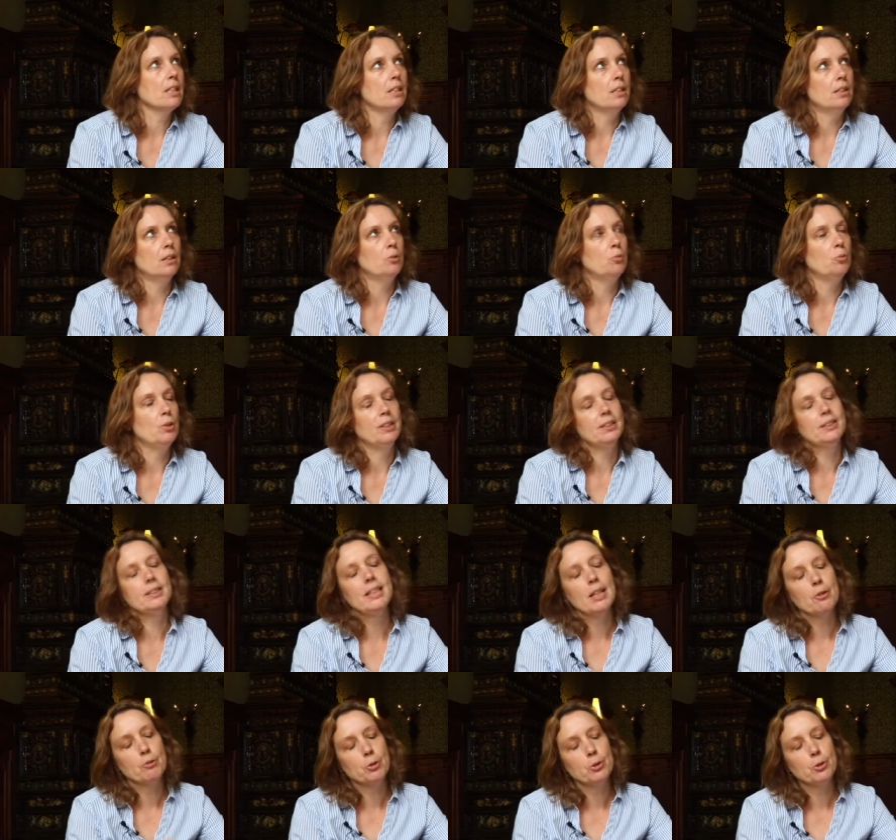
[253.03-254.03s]
uh, well, it's
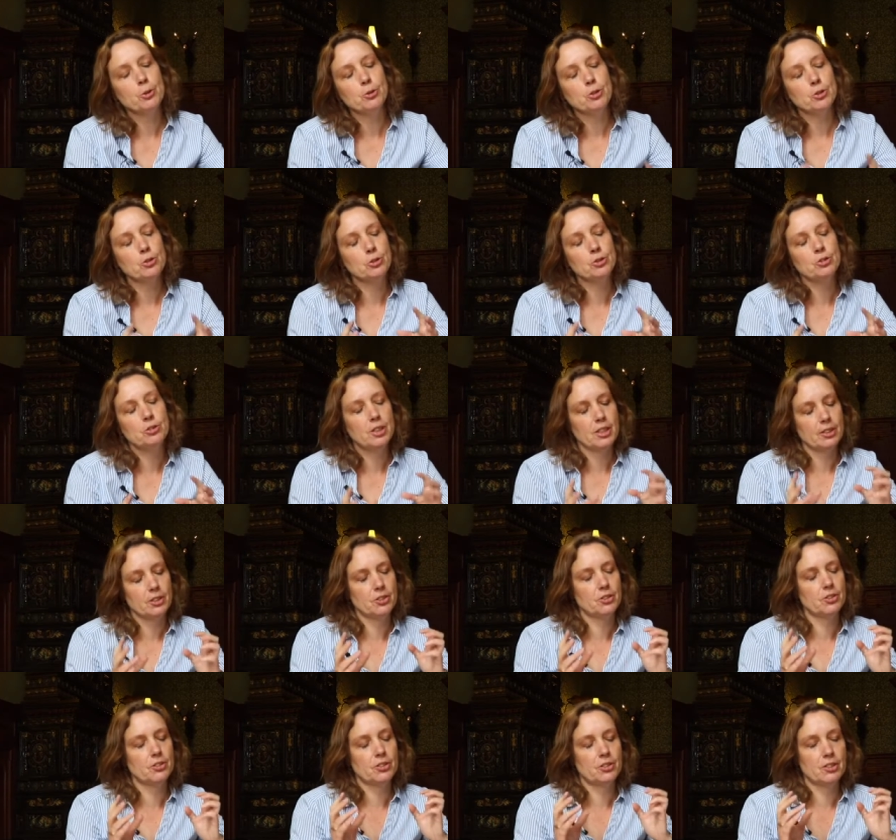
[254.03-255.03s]
never good to do
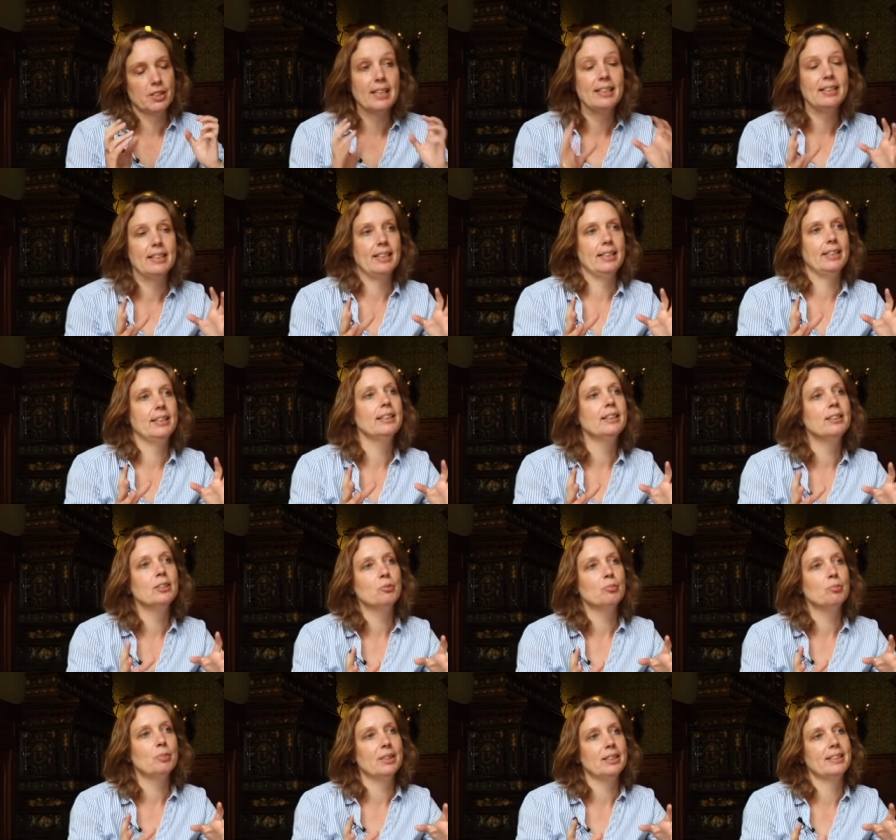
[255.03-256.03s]
just
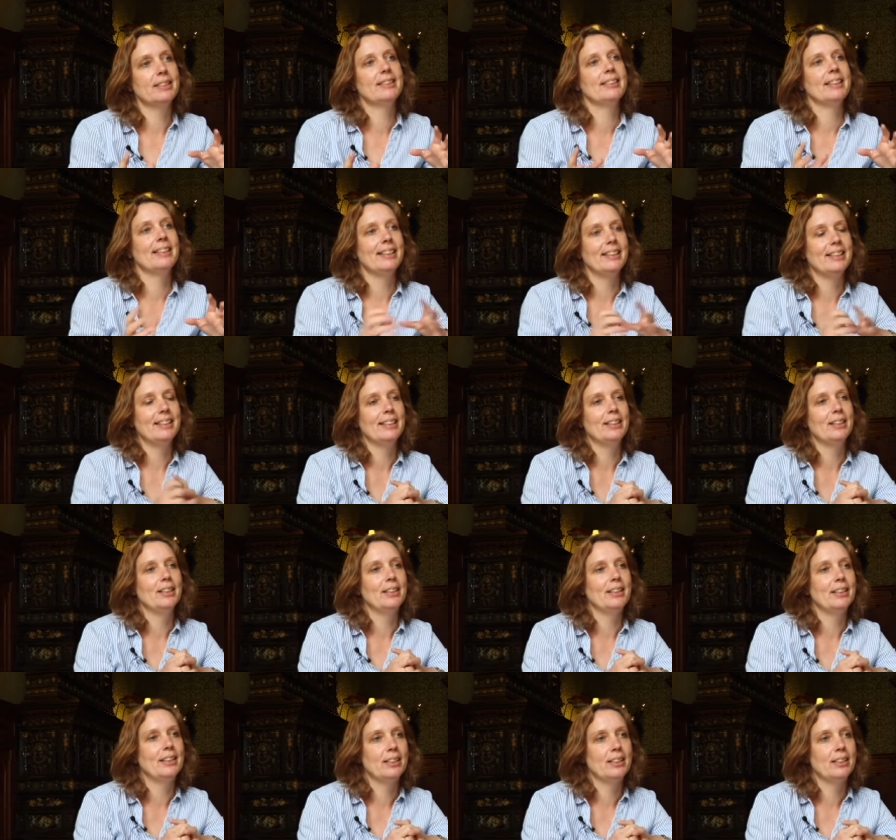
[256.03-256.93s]
sending, but uh,